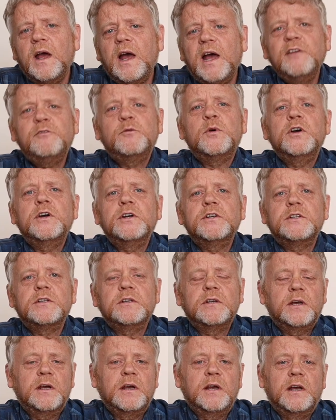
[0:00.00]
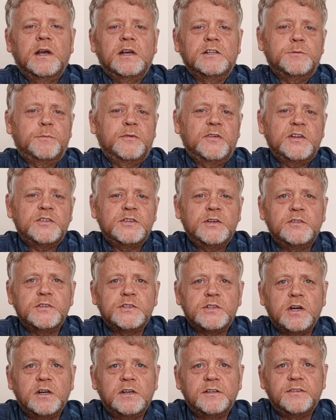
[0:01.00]
I've worked as a professional
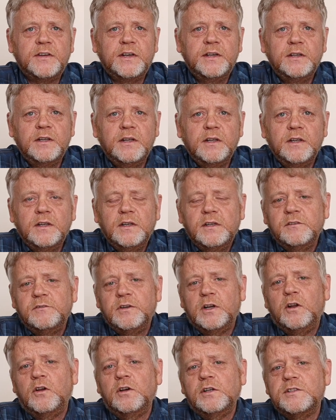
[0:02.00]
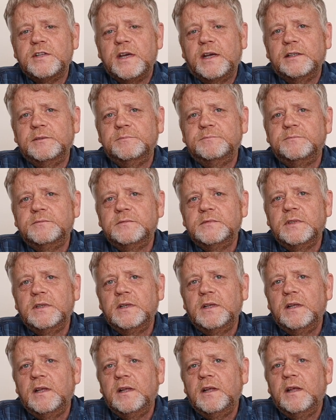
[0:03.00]
photographer for a long time,
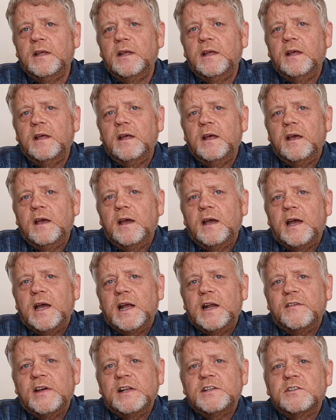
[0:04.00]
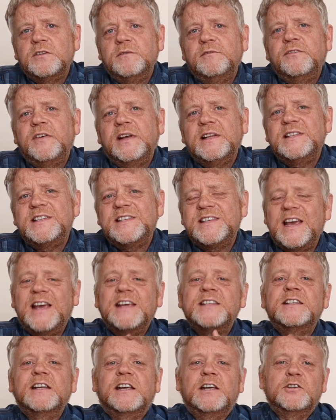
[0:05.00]
and I've had some
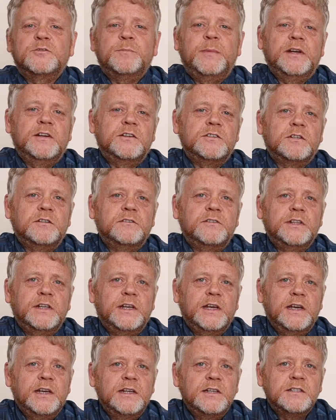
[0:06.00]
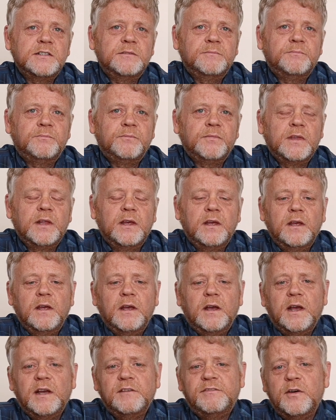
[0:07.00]
fantastic experience over the years.
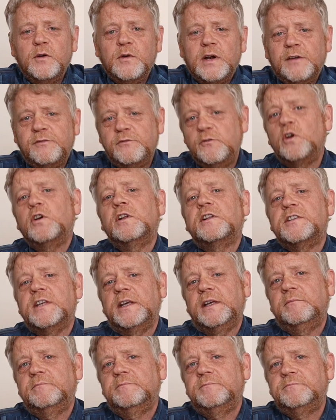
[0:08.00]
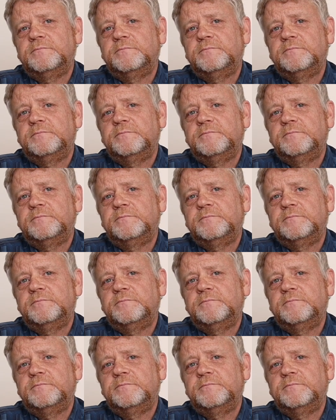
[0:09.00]
I've photographed royalty,